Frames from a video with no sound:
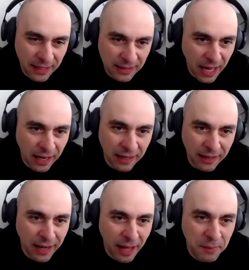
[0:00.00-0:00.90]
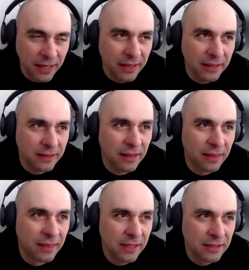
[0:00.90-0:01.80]
exactly. And I mean,
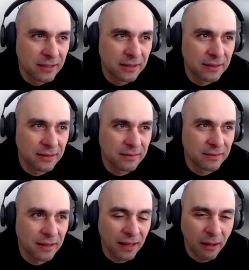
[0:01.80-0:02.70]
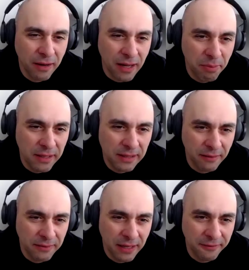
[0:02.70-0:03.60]
this cloud companies
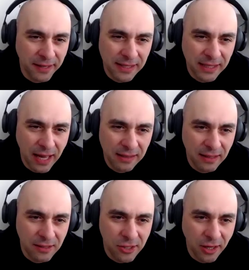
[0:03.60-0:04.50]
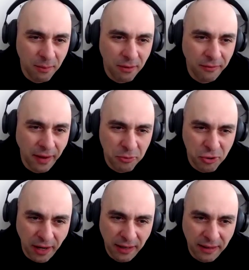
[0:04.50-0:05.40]
have done a fantastic job of
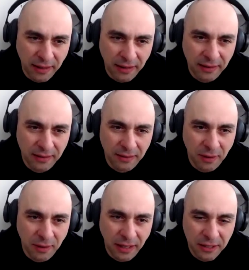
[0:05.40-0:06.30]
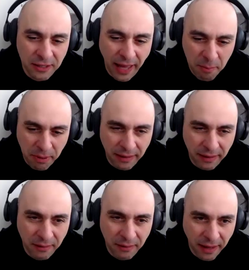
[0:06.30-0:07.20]
abstracting what's actually
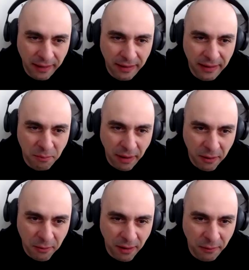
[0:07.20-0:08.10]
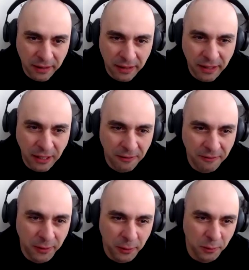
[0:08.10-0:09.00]
happening, right? In the background, they
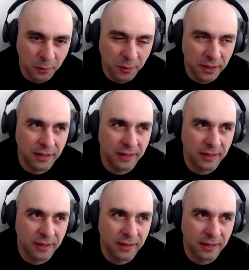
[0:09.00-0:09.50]
give you